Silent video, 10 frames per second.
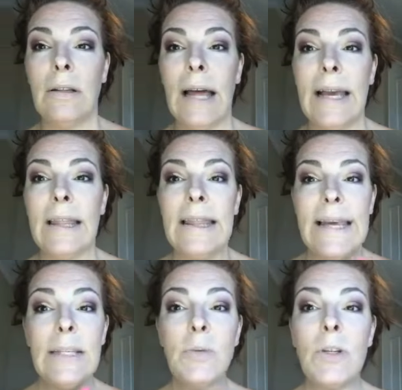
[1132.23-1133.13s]
like,
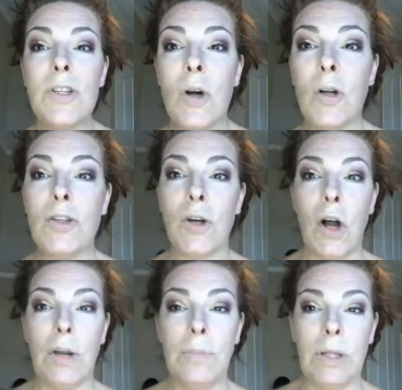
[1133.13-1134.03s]
these results are
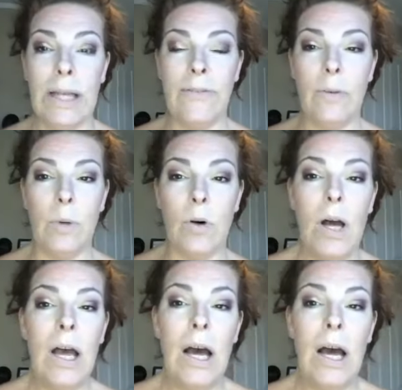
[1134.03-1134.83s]
unbelievable.